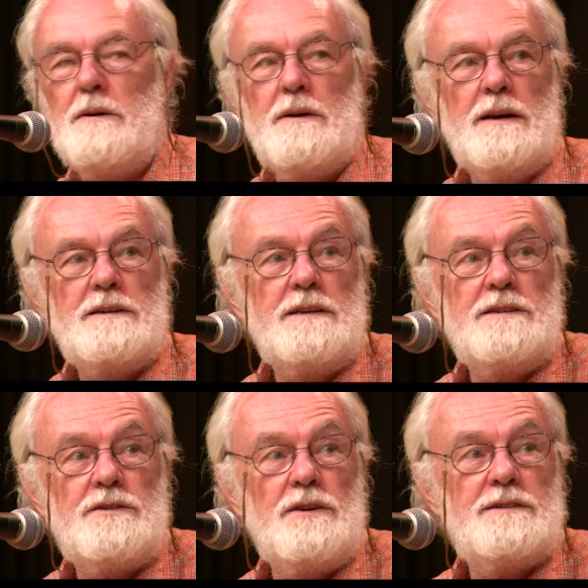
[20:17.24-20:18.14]

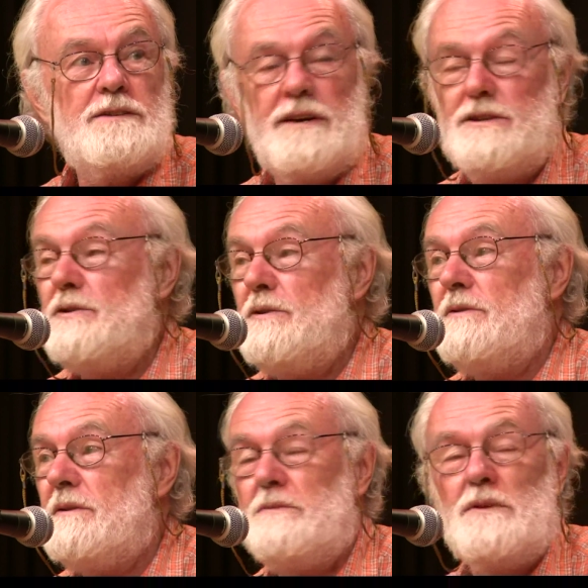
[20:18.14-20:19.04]
it's a great
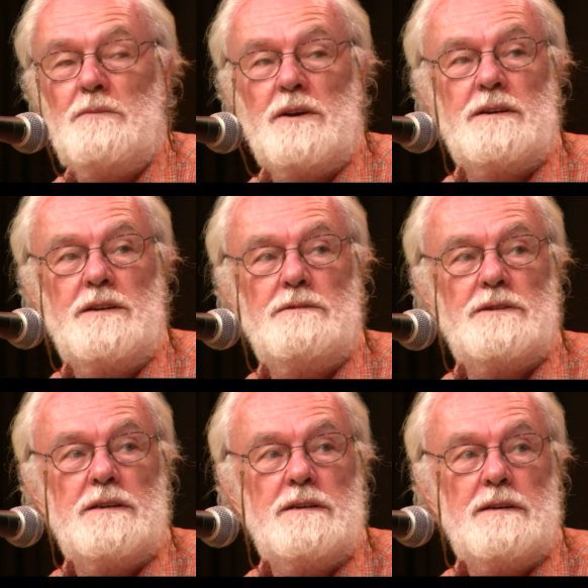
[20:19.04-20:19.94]
tool, and we can
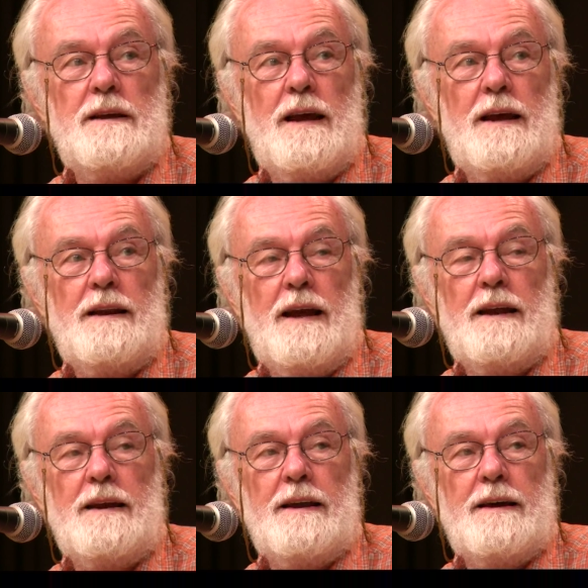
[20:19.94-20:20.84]
use it,
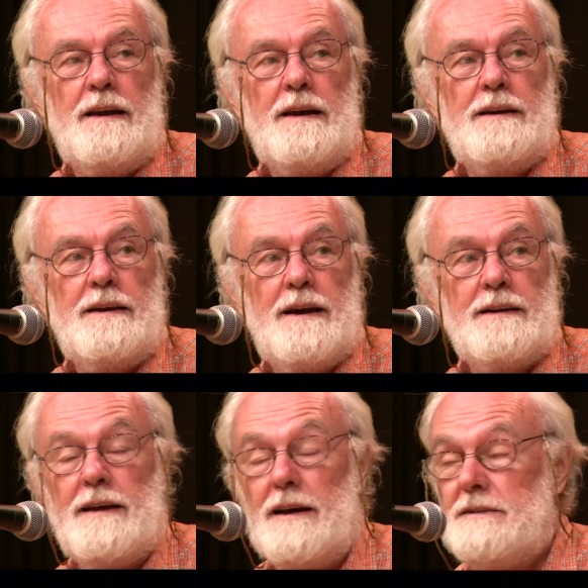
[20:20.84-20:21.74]
and I
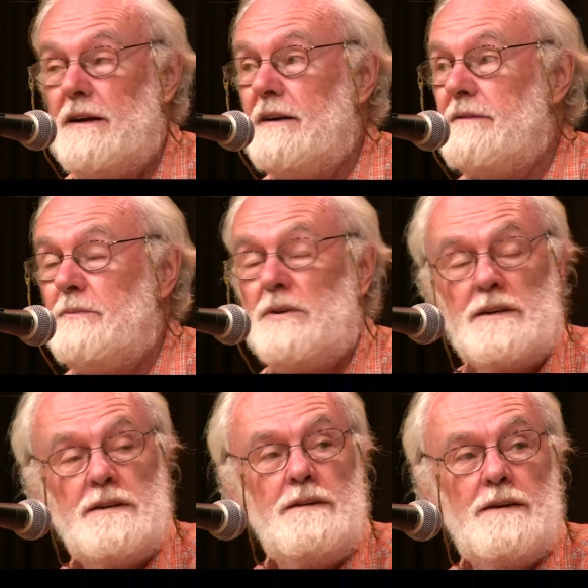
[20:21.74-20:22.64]
like that side of it,
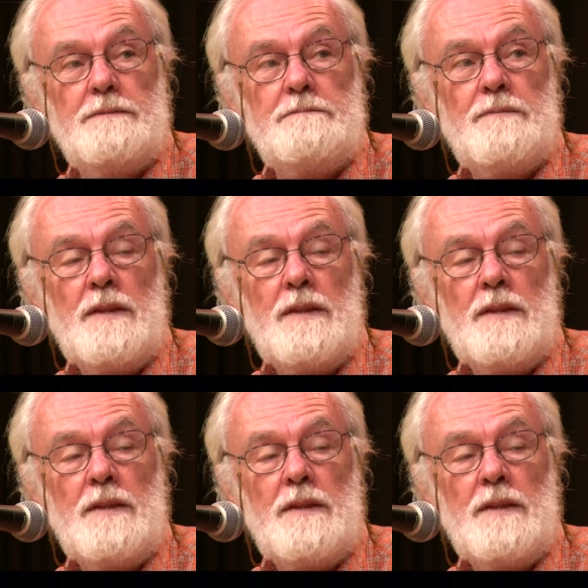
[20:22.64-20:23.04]
but, you know.